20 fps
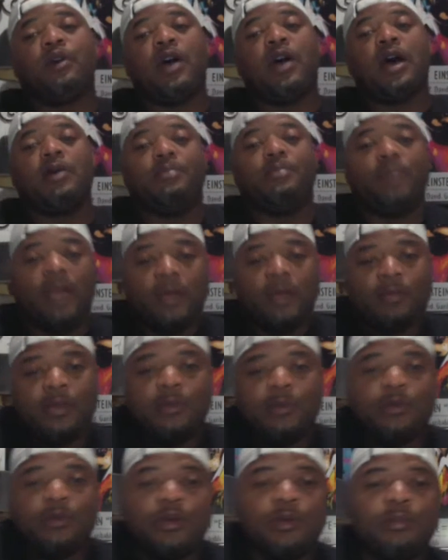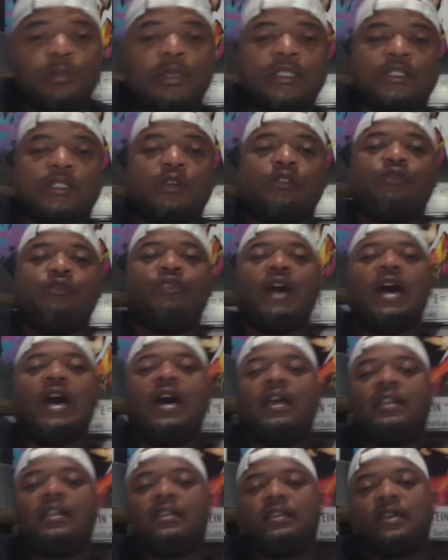how black people can be so
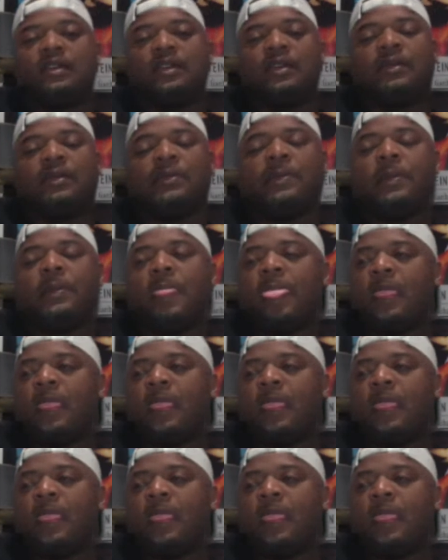violent, and